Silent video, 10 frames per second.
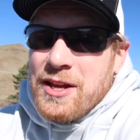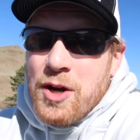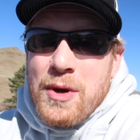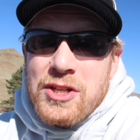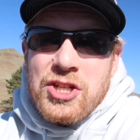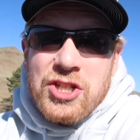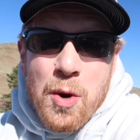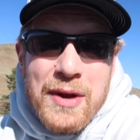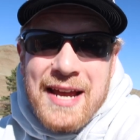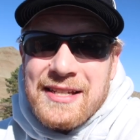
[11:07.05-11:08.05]
And you know what?
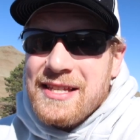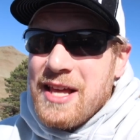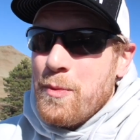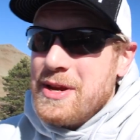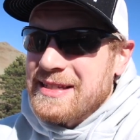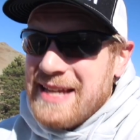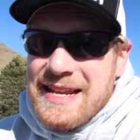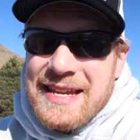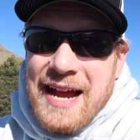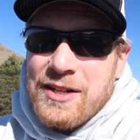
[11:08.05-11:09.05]
Showcasing that we
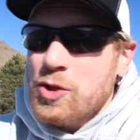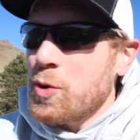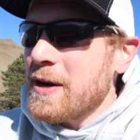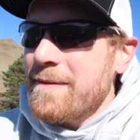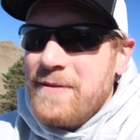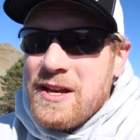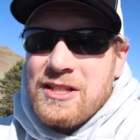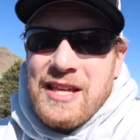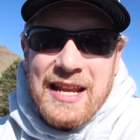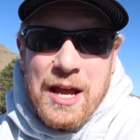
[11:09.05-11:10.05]
didn't catch 20
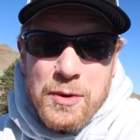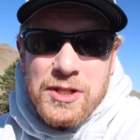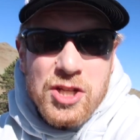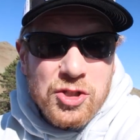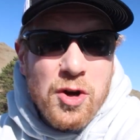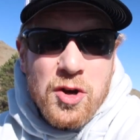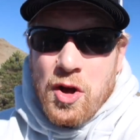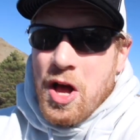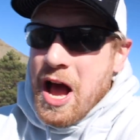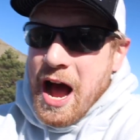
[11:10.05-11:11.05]
fish, that it was a struggle.